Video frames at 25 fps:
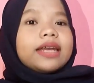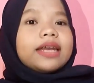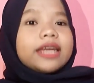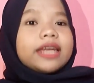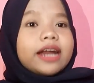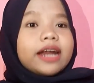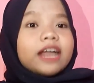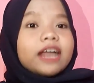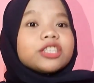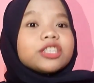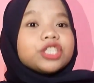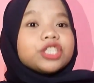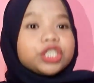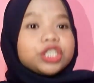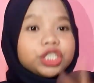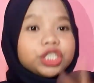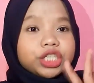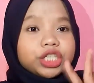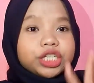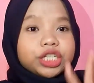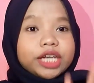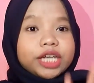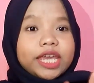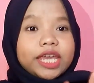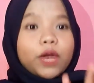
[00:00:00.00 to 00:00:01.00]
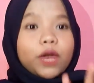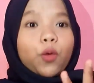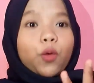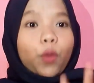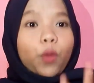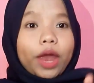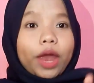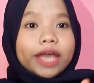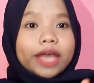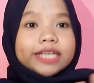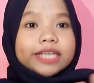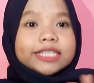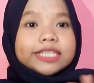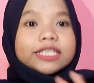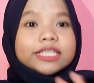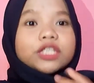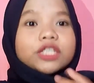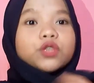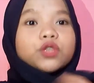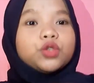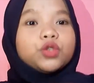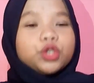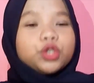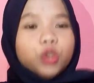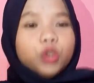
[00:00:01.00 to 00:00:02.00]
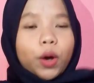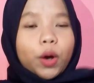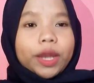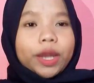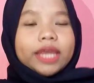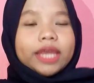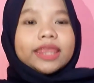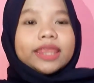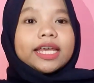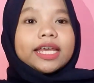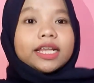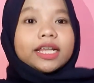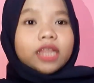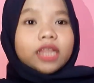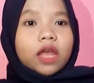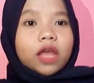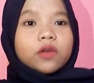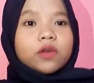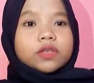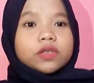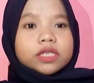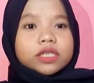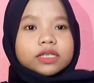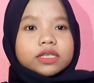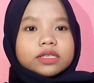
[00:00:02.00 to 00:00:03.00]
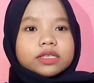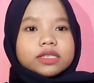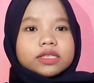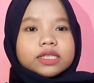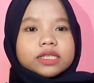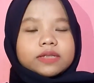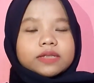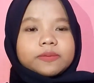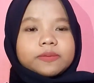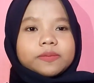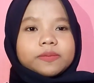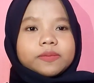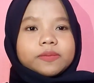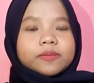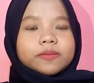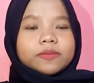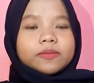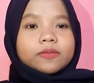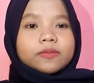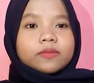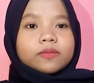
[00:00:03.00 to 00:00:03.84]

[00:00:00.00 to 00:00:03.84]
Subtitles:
There are three ways to join the clauses.